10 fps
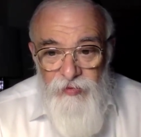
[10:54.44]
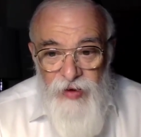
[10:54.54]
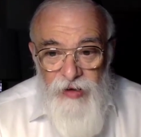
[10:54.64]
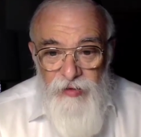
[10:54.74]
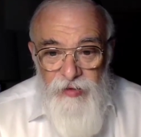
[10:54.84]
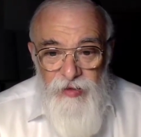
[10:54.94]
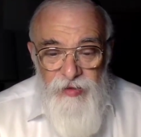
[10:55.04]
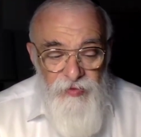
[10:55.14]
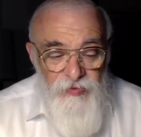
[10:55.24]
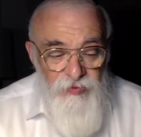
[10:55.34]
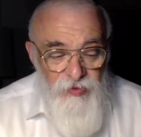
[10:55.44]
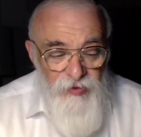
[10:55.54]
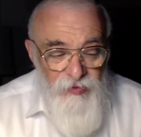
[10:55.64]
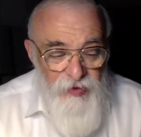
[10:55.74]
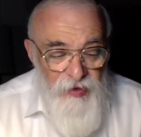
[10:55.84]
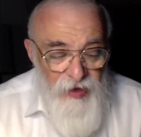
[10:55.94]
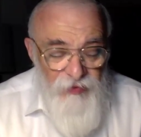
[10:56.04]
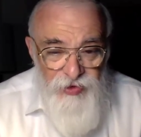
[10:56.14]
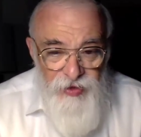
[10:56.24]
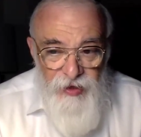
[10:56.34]
faculties of, of the
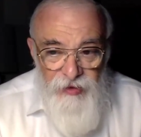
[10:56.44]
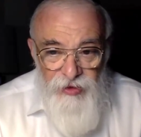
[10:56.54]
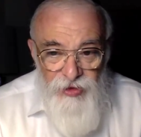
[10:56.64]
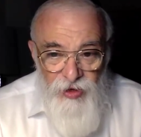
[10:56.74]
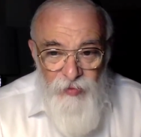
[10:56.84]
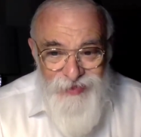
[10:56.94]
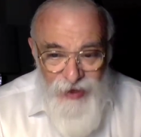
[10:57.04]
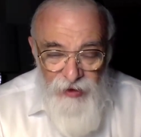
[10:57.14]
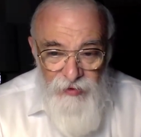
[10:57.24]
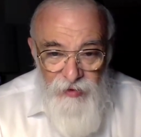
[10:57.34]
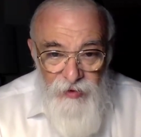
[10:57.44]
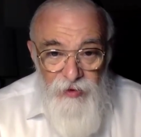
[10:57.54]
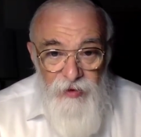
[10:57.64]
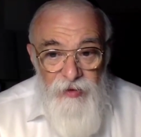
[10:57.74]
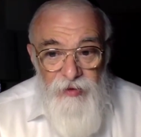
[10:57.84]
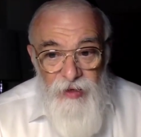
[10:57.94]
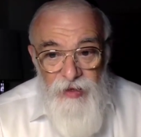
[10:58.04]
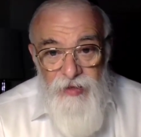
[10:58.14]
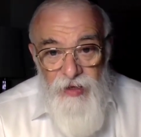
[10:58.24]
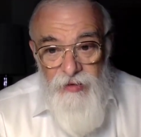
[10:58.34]
Nefesh to get the job done.
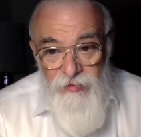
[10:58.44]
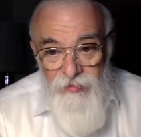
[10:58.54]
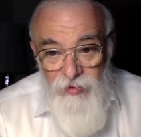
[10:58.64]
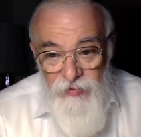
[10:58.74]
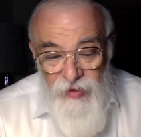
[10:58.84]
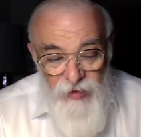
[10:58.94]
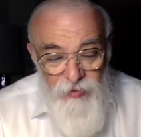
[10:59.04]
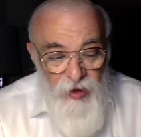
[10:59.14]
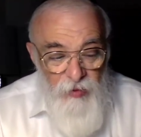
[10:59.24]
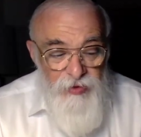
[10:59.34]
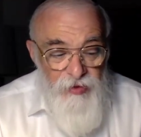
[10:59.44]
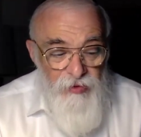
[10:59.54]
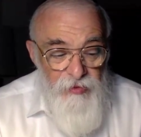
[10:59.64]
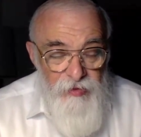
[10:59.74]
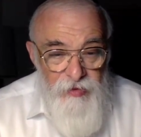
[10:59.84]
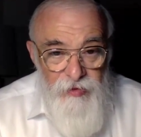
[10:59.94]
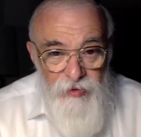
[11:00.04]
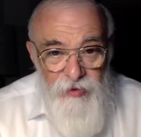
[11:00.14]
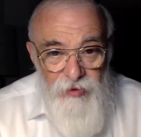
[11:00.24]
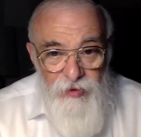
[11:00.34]
Netzach, overcoming obstacles.
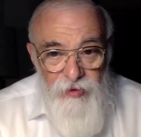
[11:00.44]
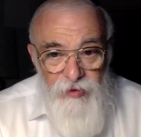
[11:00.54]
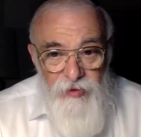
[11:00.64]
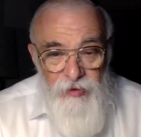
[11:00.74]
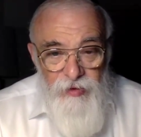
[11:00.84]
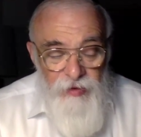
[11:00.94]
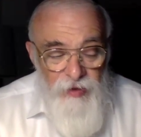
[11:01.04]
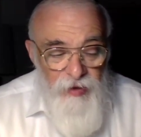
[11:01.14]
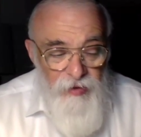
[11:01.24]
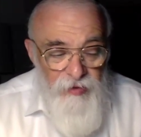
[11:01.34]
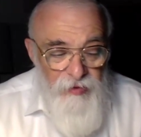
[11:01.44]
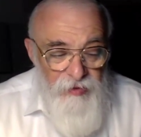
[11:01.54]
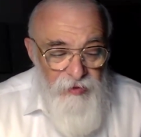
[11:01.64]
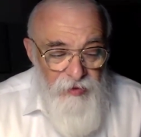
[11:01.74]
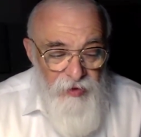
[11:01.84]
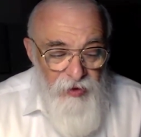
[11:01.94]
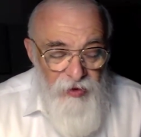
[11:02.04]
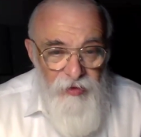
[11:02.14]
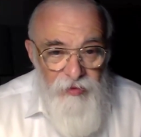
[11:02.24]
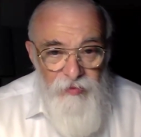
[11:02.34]
Uh,
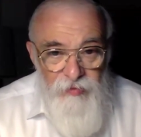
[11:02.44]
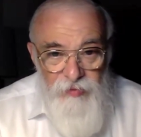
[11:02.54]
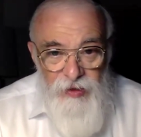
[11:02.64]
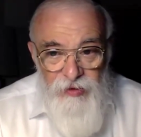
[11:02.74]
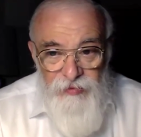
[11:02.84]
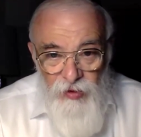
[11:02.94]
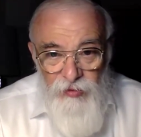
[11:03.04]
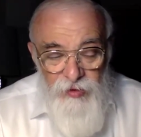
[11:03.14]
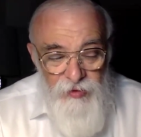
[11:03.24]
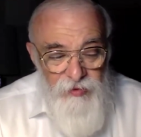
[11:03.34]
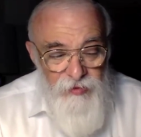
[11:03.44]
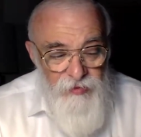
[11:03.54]
being devoted